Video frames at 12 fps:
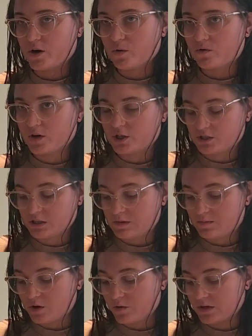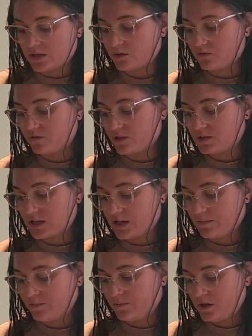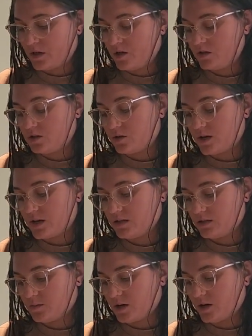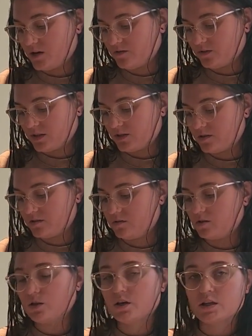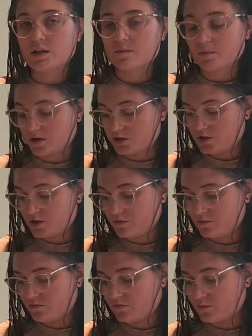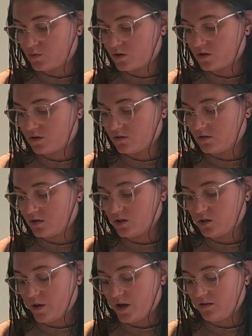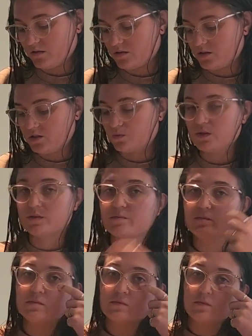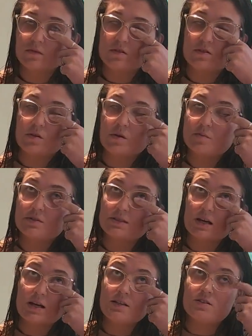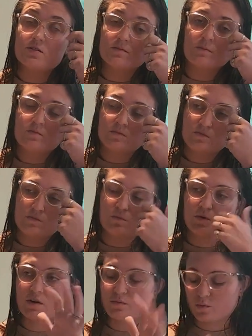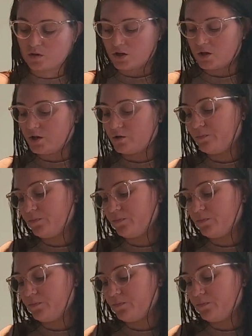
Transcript: over and just keep going down the front side. So it ends up kind of like looking like a poncho for a little while until we sew up the sides or whatever we're gonna do.